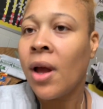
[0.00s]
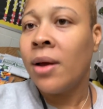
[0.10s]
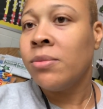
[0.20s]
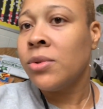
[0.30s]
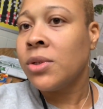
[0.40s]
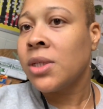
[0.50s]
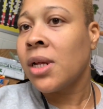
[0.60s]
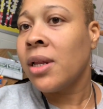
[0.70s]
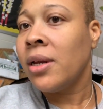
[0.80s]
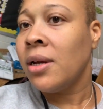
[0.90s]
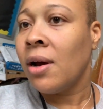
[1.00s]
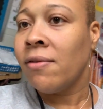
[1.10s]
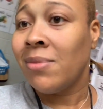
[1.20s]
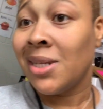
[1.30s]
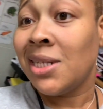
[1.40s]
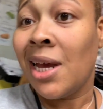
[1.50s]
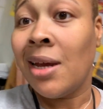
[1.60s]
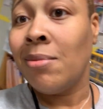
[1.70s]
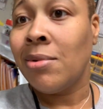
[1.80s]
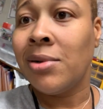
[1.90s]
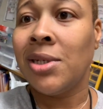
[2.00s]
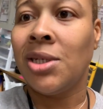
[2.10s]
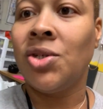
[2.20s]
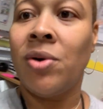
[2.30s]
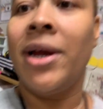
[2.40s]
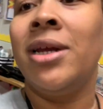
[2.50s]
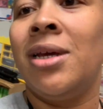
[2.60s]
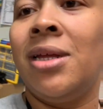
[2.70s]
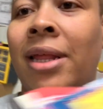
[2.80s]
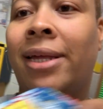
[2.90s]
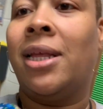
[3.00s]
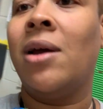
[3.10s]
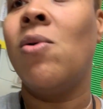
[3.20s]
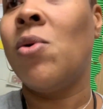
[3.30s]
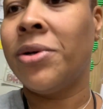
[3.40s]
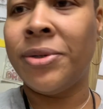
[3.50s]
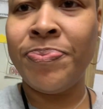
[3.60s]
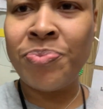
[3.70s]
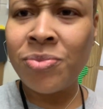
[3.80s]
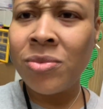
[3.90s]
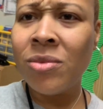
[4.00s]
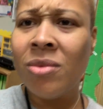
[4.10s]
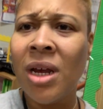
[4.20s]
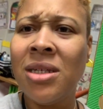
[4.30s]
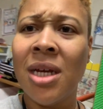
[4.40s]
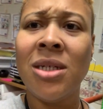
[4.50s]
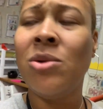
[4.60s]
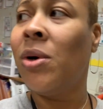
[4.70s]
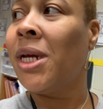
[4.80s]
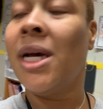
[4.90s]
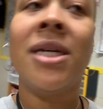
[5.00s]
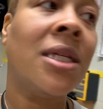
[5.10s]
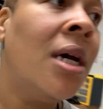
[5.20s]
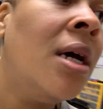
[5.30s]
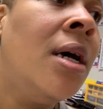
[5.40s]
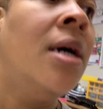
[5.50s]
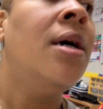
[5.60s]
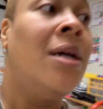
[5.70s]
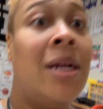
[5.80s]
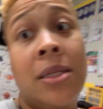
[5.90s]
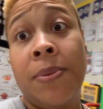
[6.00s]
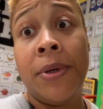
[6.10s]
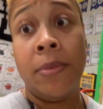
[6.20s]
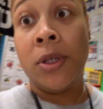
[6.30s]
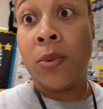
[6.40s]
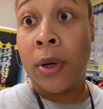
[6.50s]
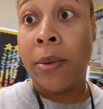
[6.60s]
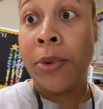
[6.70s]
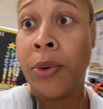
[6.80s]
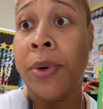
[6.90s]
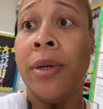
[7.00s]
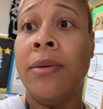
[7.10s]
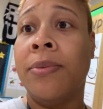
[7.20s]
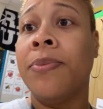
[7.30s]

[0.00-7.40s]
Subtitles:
I'm just cleaning off my table and just trying to get like that corner section organized. That's pretty much what I'm doing.